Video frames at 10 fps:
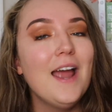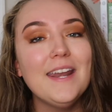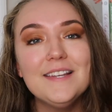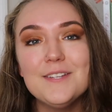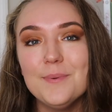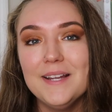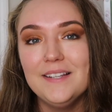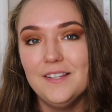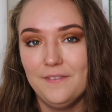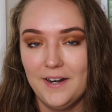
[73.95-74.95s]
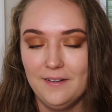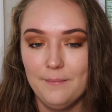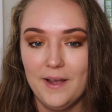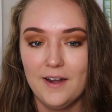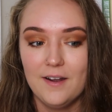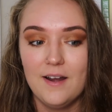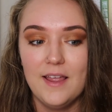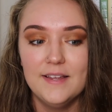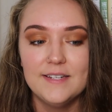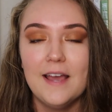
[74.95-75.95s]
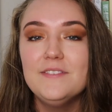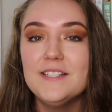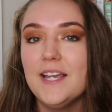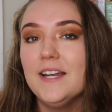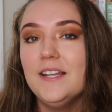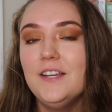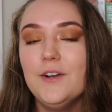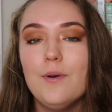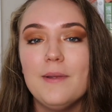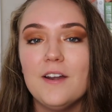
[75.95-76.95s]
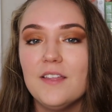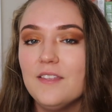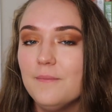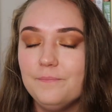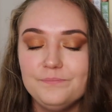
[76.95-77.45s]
I need to read The Final Empire, and I've decided, you know what, Meredith?